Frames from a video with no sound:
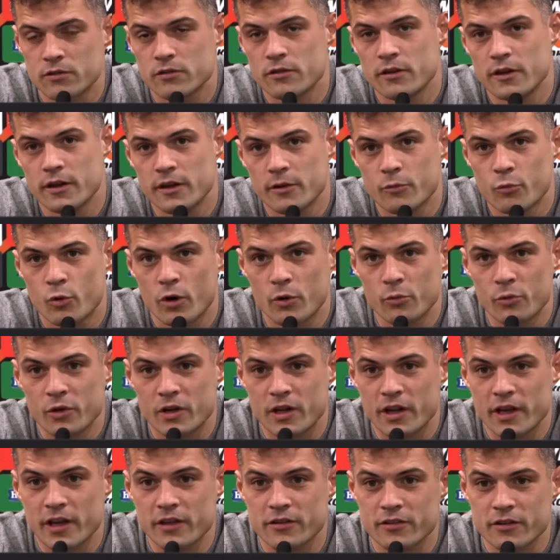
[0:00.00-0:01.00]
1 week
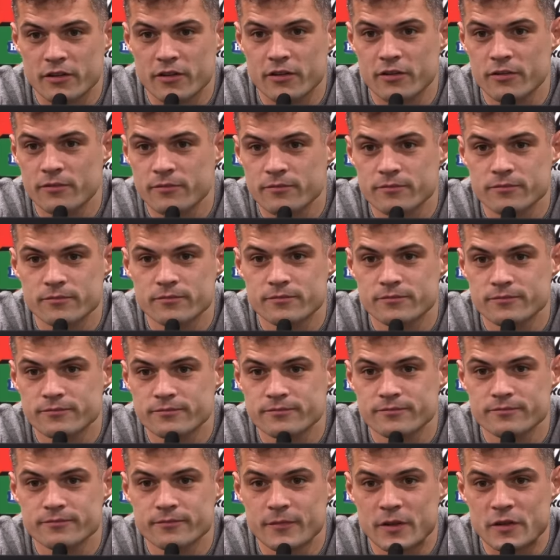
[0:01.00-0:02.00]
later,
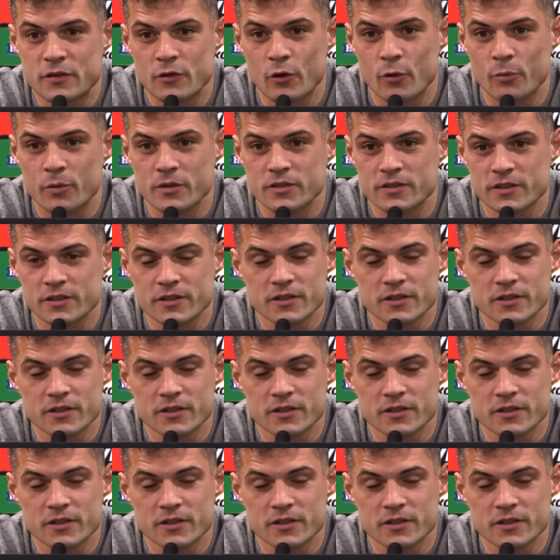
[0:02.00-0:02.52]
it's the opposite.